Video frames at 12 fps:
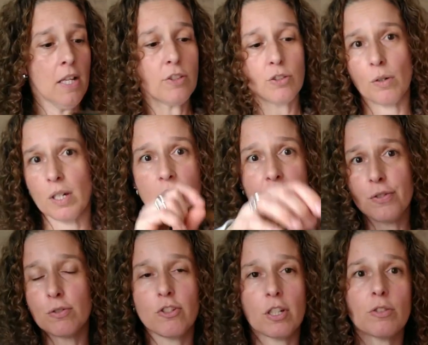So if
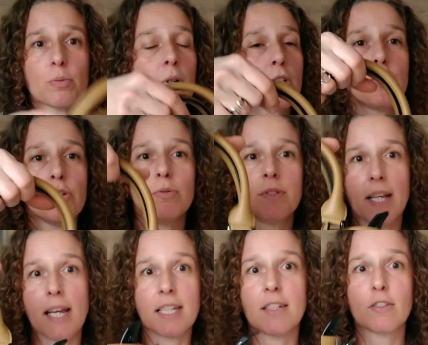you just want to
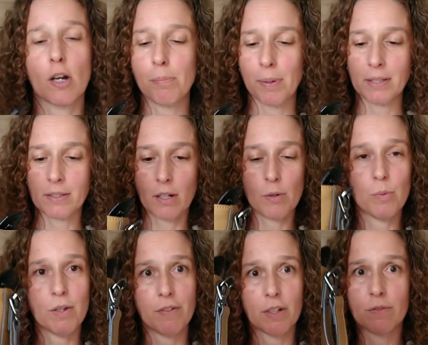take it top handle
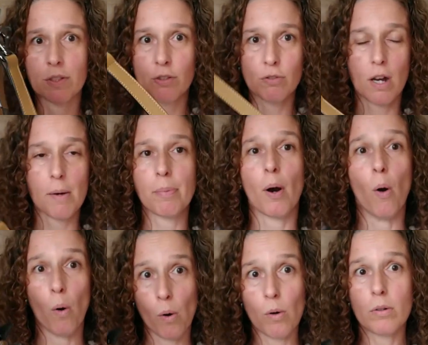without the
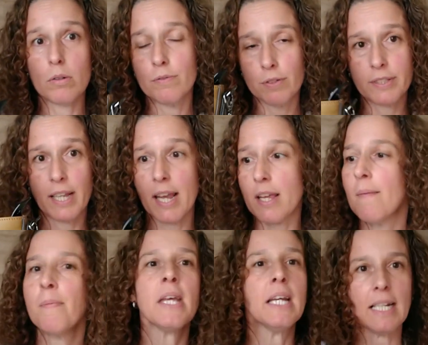strap all the
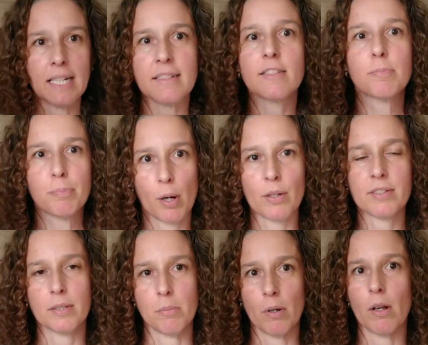day, it's
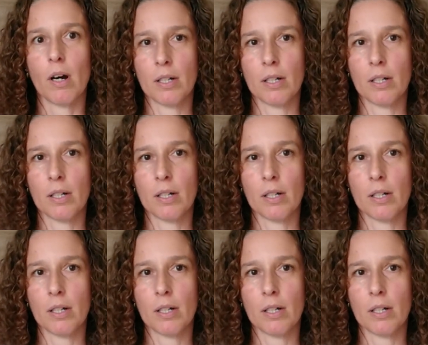possible.